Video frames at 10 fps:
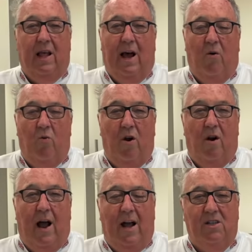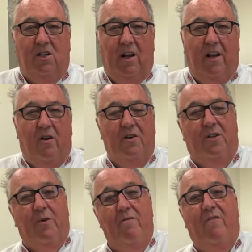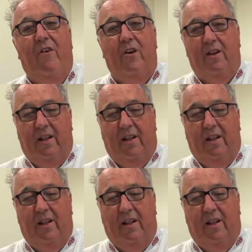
that we're actually going to invert